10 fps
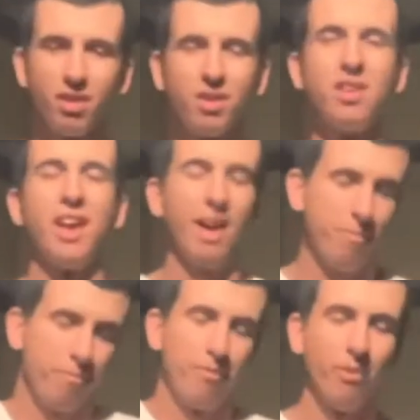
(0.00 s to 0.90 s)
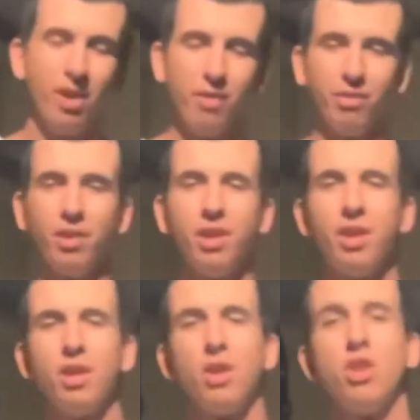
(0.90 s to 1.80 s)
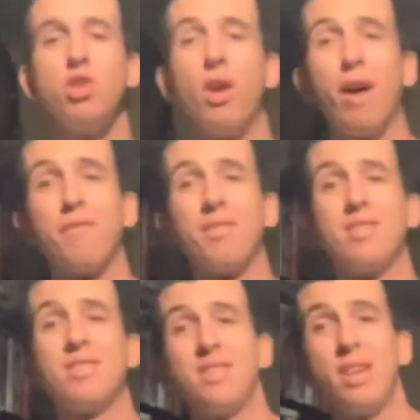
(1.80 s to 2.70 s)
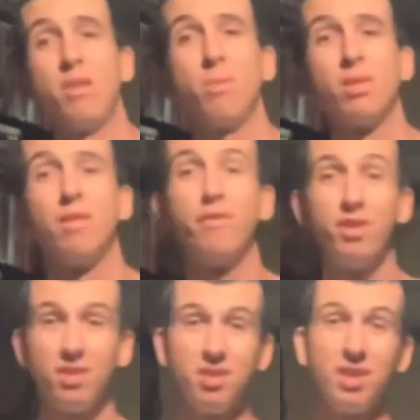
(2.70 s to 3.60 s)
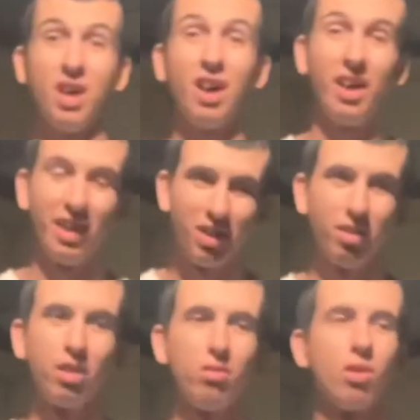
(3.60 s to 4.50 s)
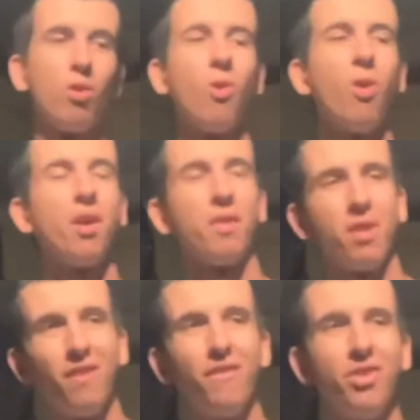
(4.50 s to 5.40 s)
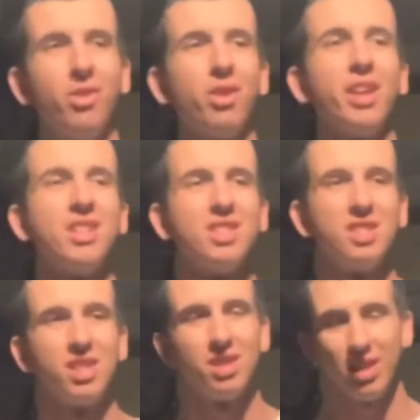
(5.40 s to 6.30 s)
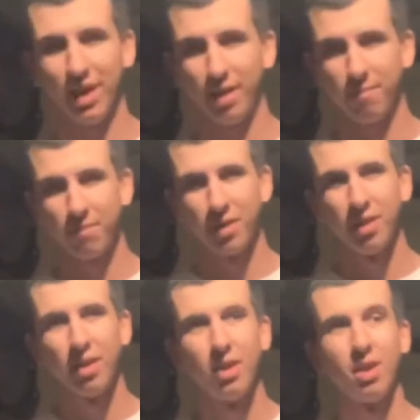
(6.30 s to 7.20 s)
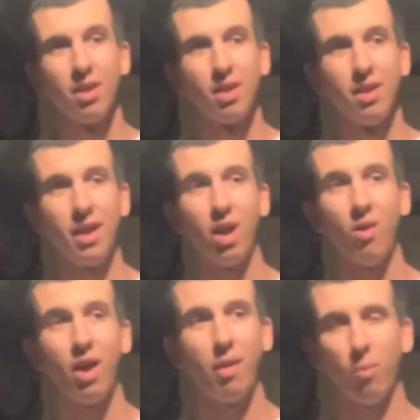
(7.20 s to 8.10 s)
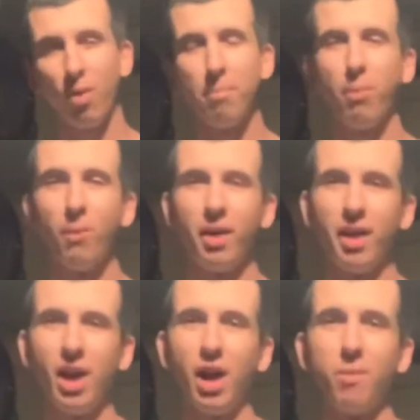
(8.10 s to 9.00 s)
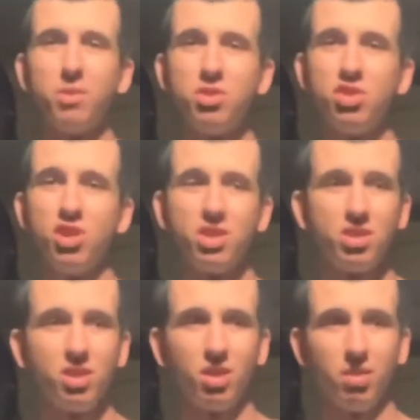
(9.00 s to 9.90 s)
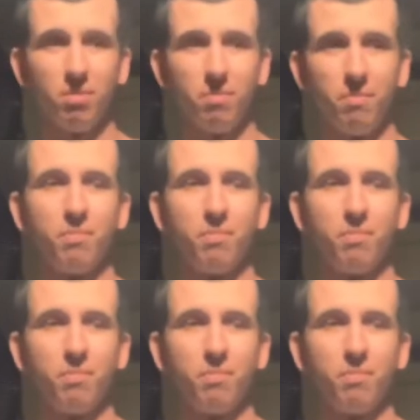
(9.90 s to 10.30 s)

yeah, whatever. You have to sit with the VCR and click record on the computer and sit there. Now, at one point, I was just, um,